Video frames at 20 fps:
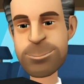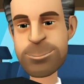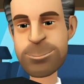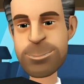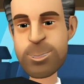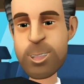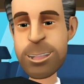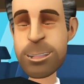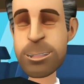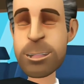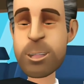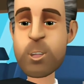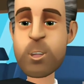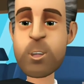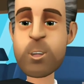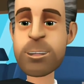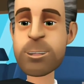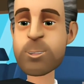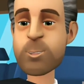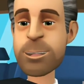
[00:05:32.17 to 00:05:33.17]
Once you've
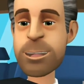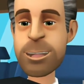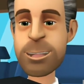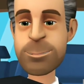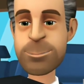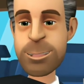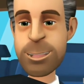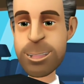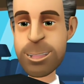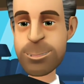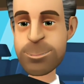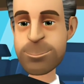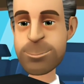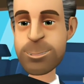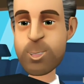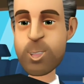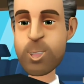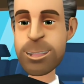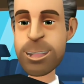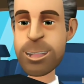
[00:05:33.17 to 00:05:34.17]
chosen the pickup
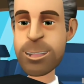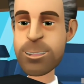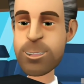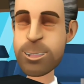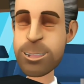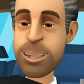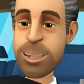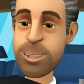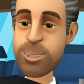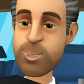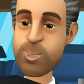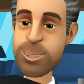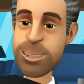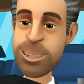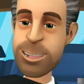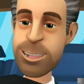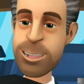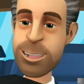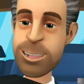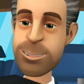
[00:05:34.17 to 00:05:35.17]
or delivery
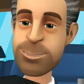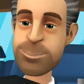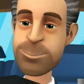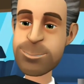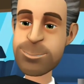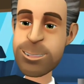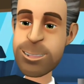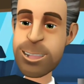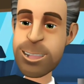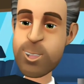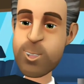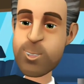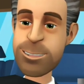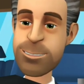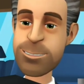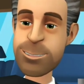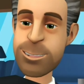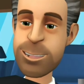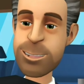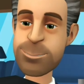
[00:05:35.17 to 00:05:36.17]
location, there are
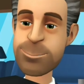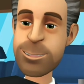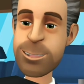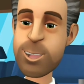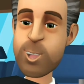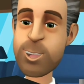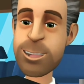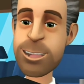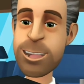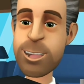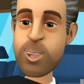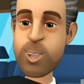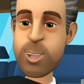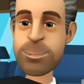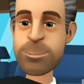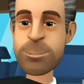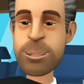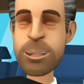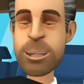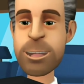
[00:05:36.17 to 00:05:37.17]
5 steps you need to
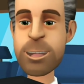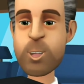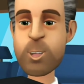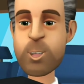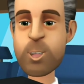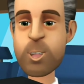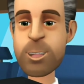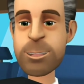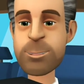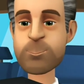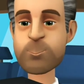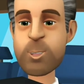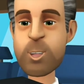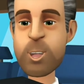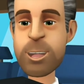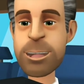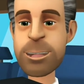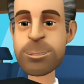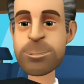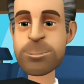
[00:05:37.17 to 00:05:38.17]
complete your Turo
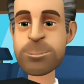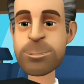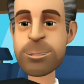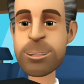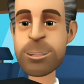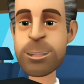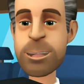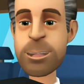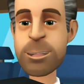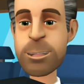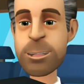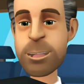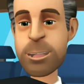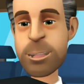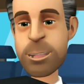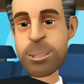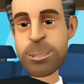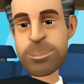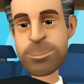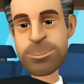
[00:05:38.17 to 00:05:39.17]
booking. Add
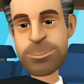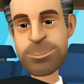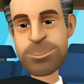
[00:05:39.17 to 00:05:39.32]
extras.